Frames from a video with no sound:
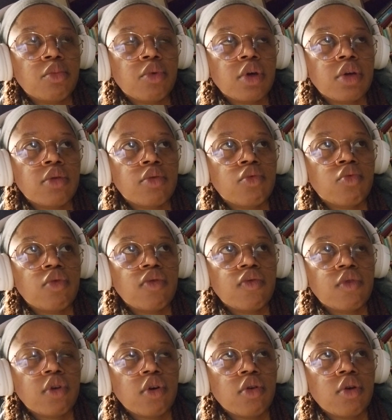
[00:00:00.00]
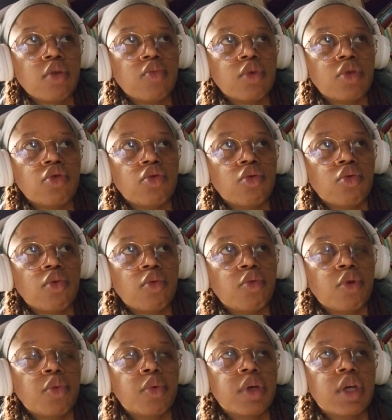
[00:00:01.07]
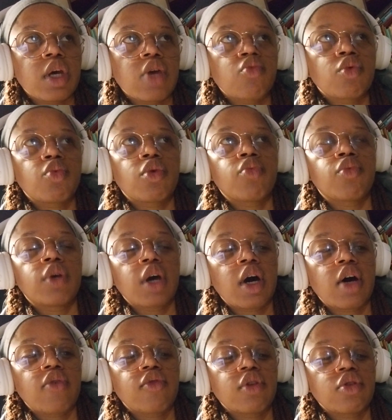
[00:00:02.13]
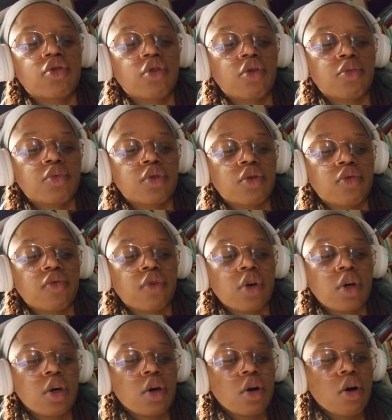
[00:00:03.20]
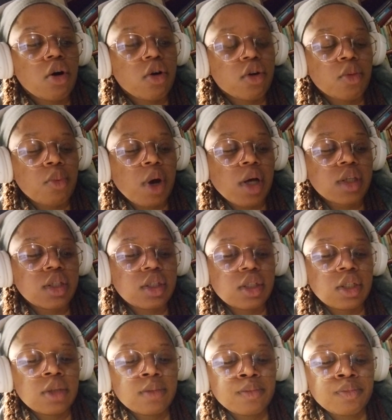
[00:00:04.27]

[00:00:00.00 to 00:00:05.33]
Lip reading: but we flow and we do what we can with what we have in terms of our capacity.